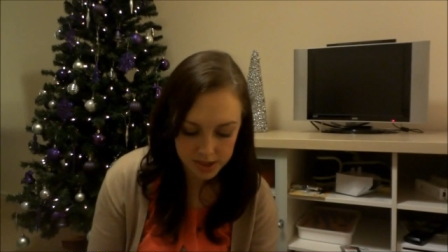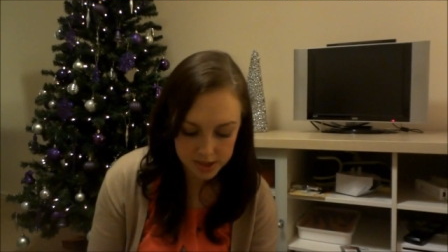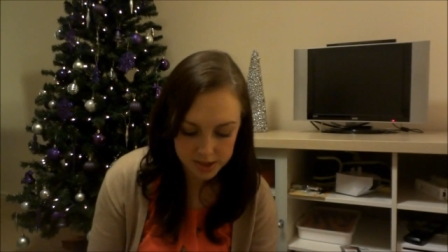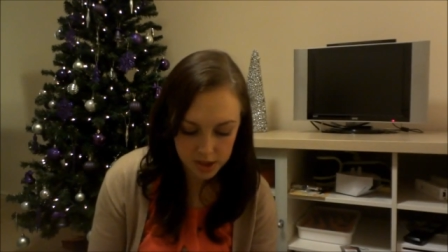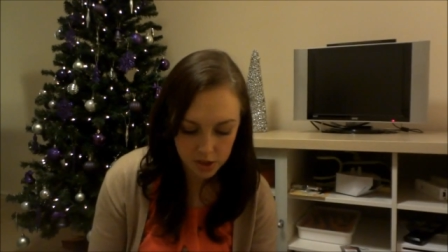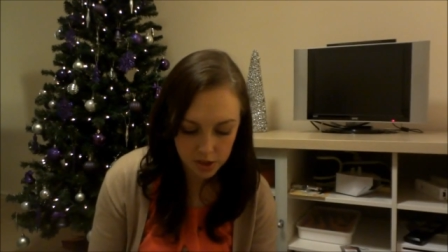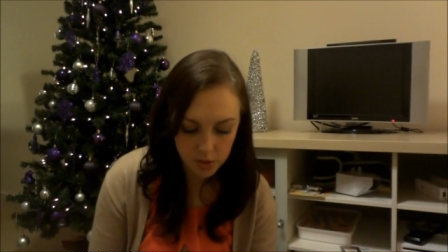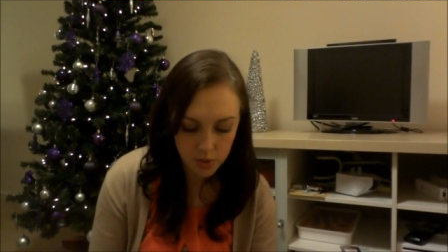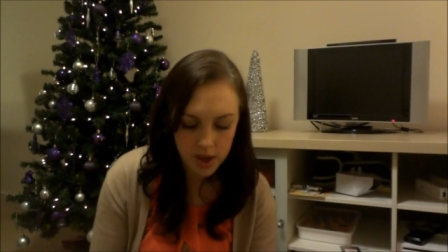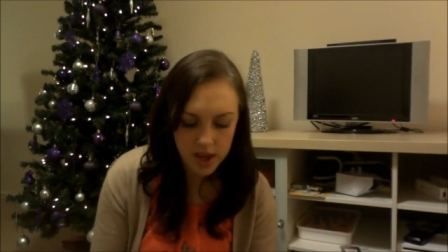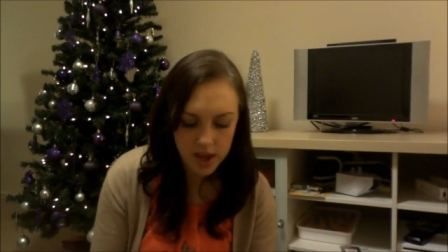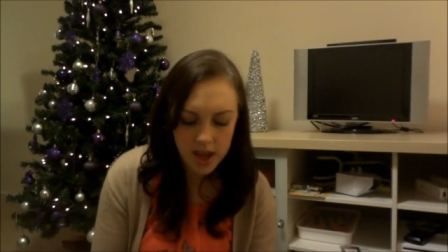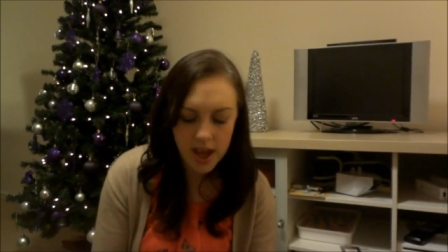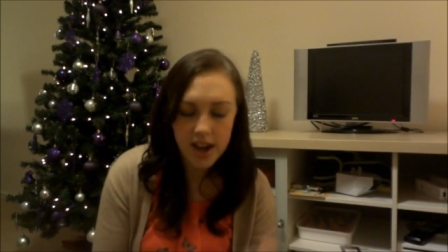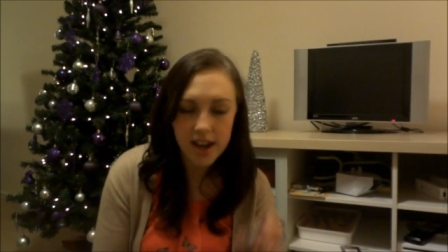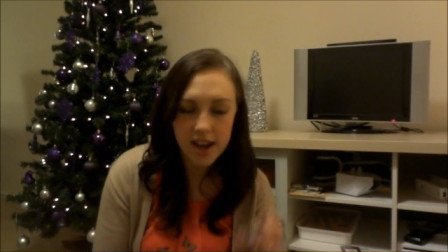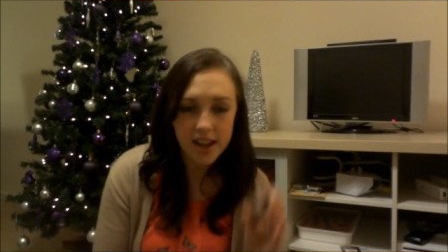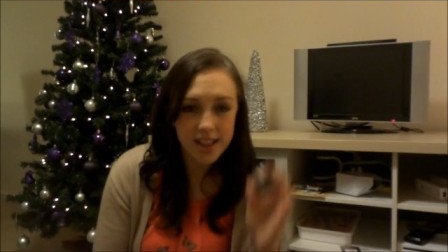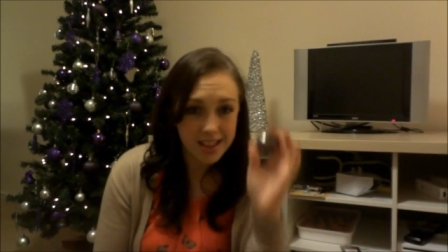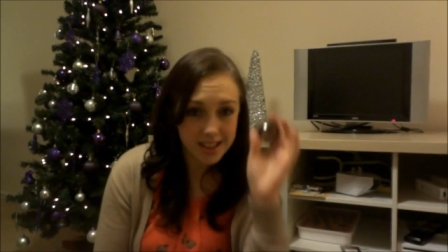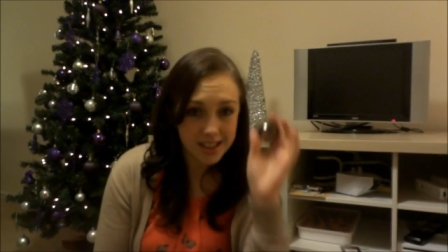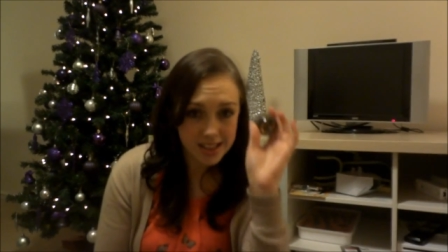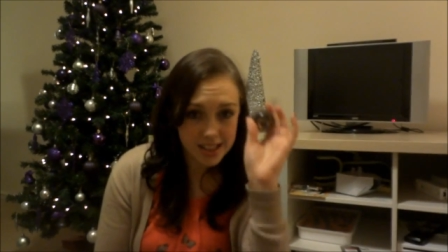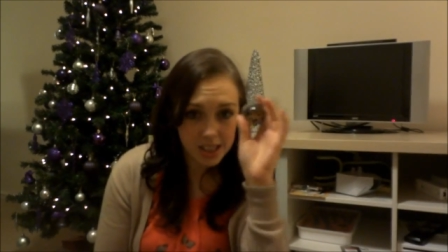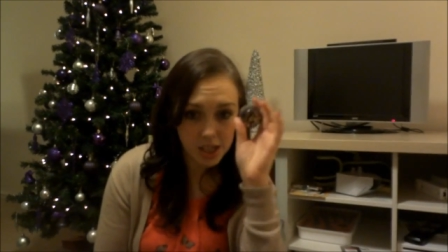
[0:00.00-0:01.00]
So, and I
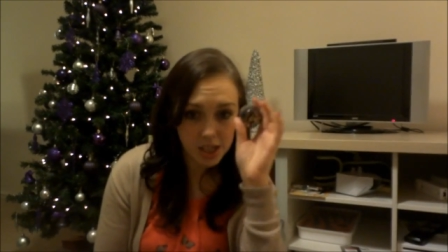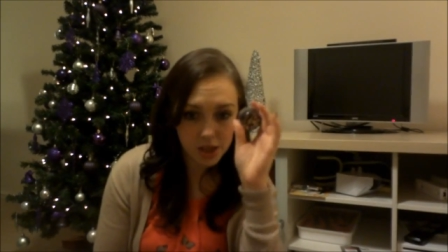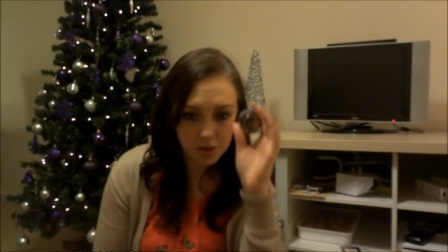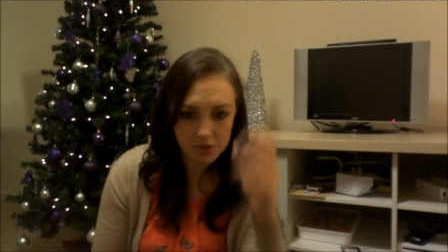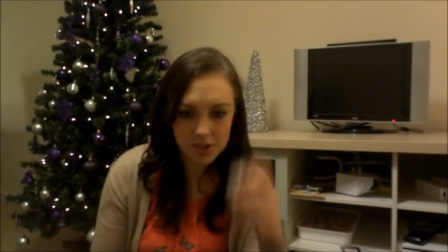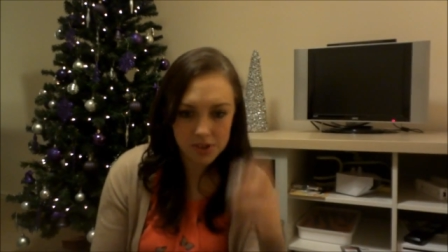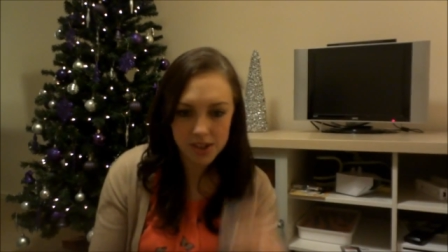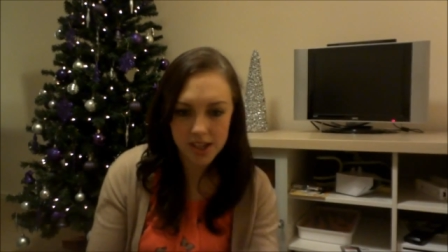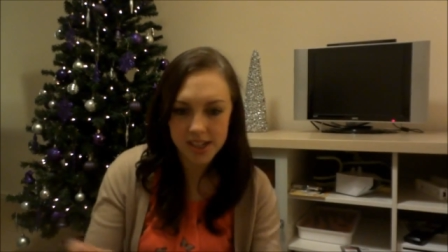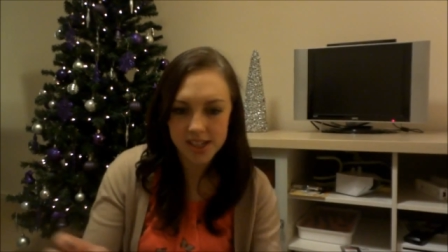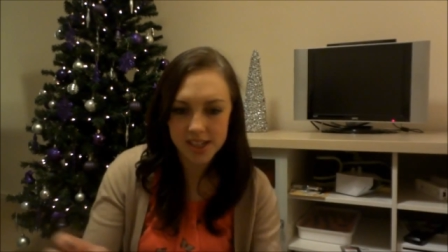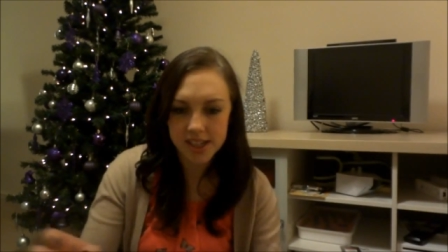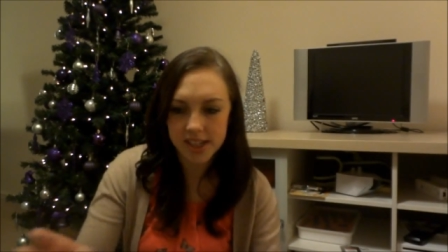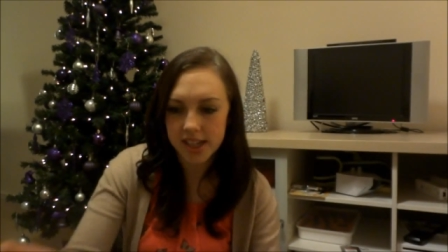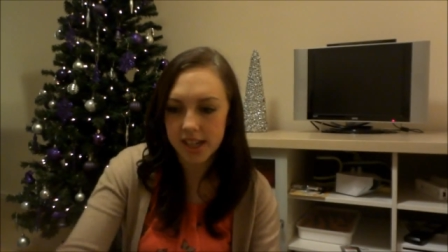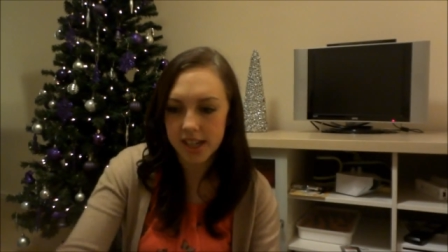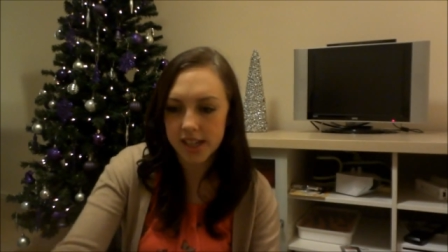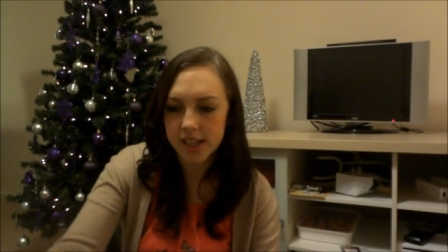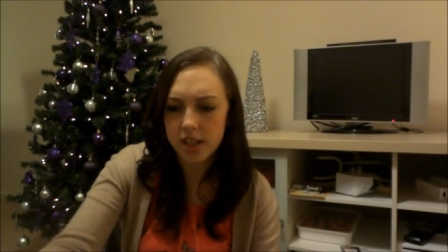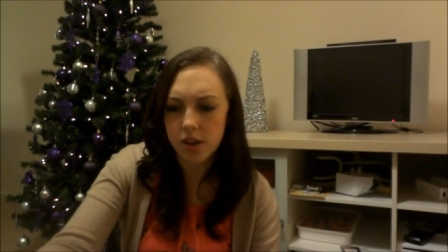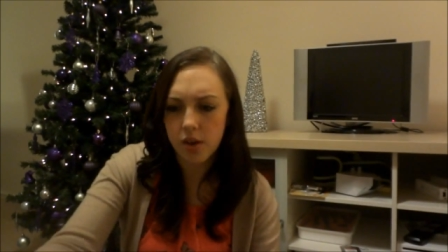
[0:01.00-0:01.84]
think these are $3.99,